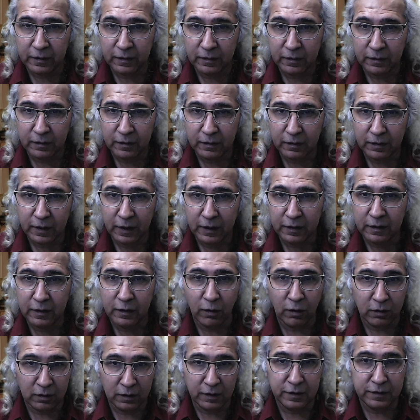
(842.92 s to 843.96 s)
right?
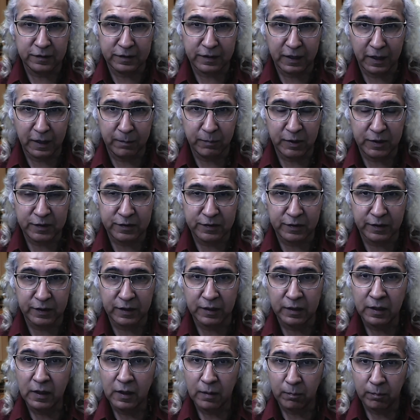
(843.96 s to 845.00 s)
Not its chemistry,
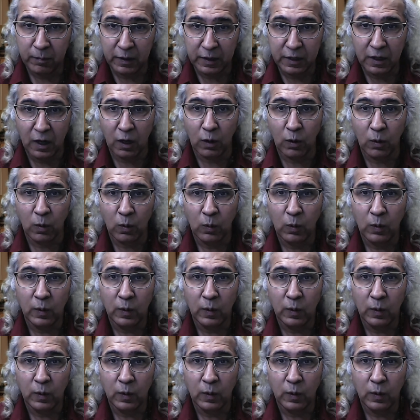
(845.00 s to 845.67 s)
but how